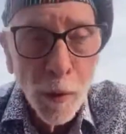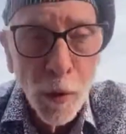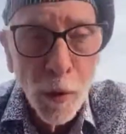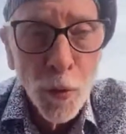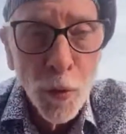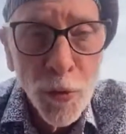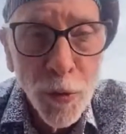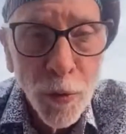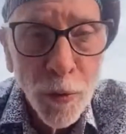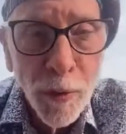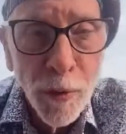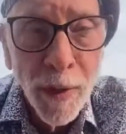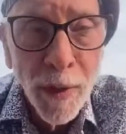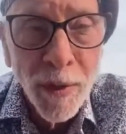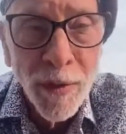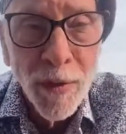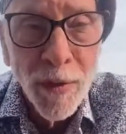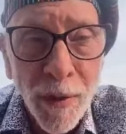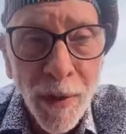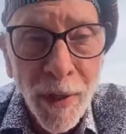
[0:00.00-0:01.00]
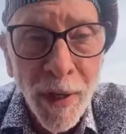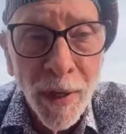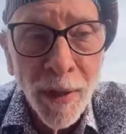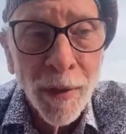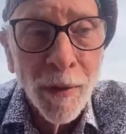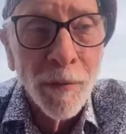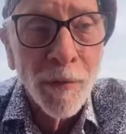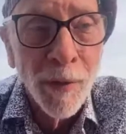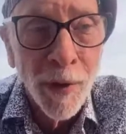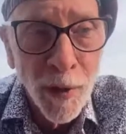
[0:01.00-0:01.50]
The closer you to the
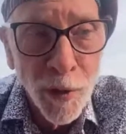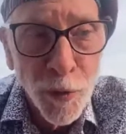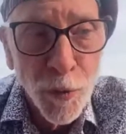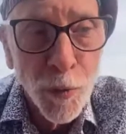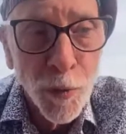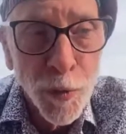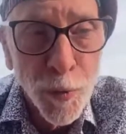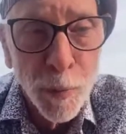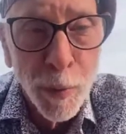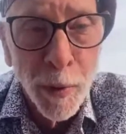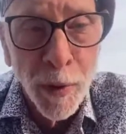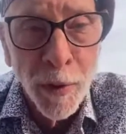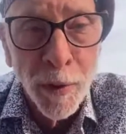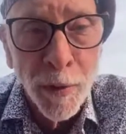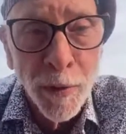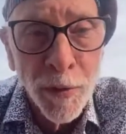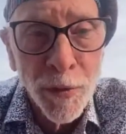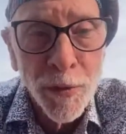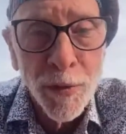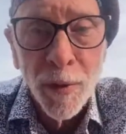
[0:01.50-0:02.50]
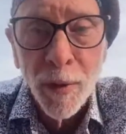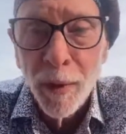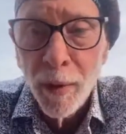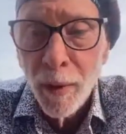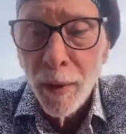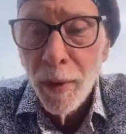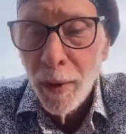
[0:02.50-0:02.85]
end, the faster it spins.